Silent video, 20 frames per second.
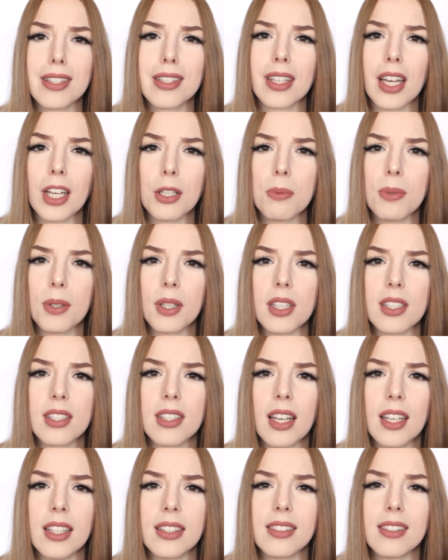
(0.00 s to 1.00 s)
sketchbook is
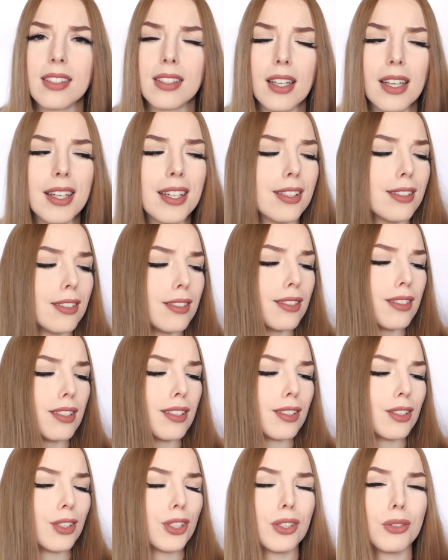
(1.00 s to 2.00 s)
that it
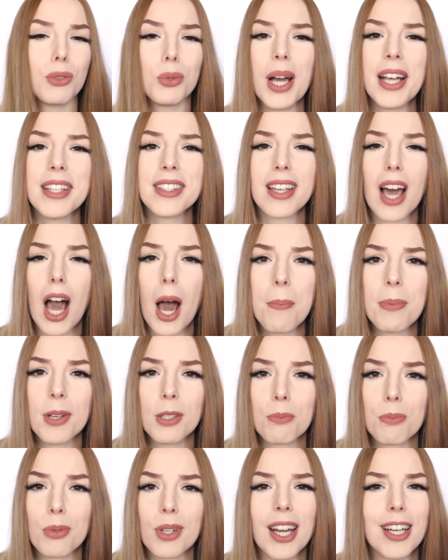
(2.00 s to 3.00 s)
went up
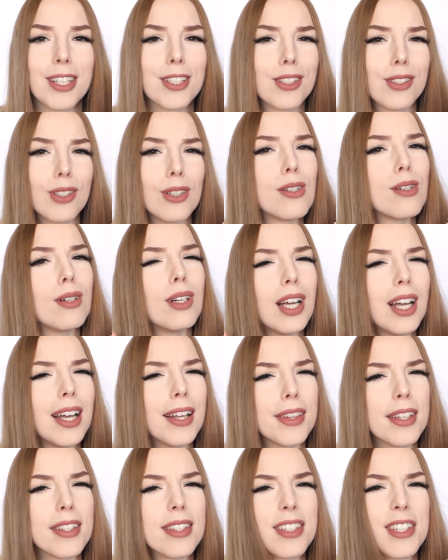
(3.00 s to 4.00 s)
in price, so
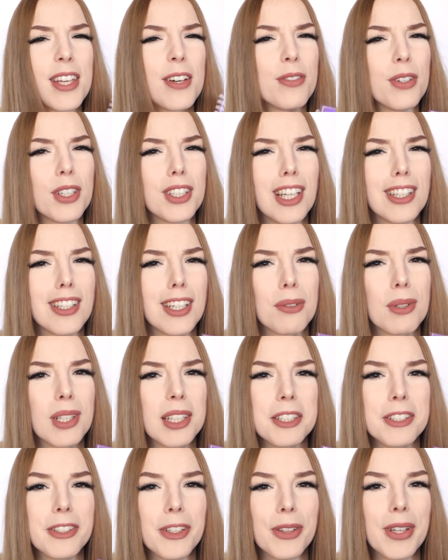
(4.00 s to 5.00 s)
this is something that I
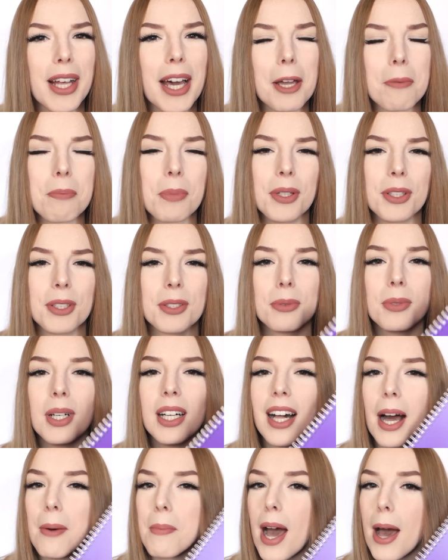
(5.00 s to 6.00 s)
really don't like. But well,
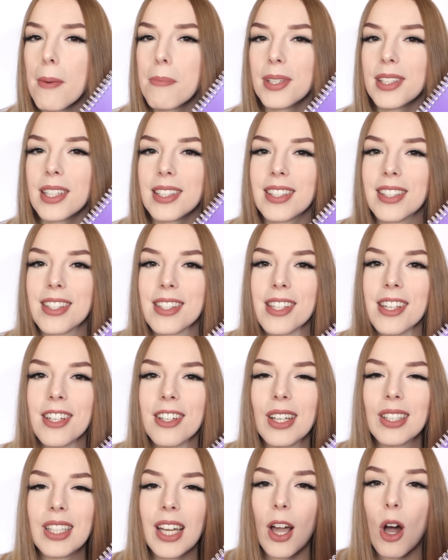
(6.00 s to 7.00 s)
I'm happy that it's here,
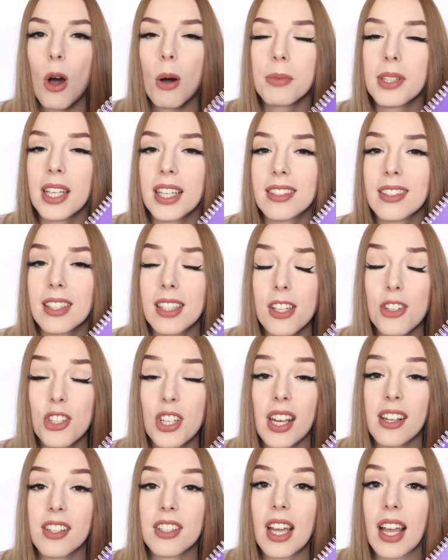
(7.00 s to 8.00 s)
and I hope they didn't
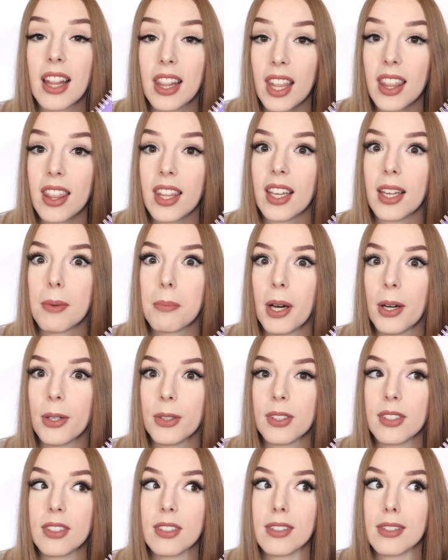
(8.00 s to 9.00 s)
change anything
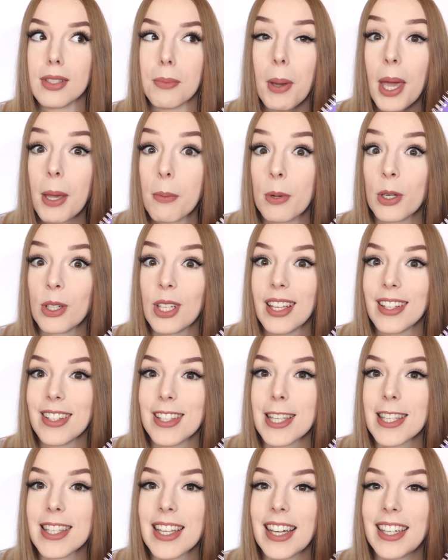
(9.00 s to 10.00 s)
about the paper that's
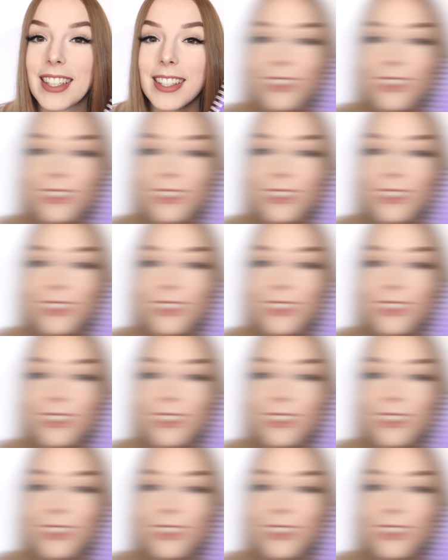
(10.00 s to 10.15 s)
inside.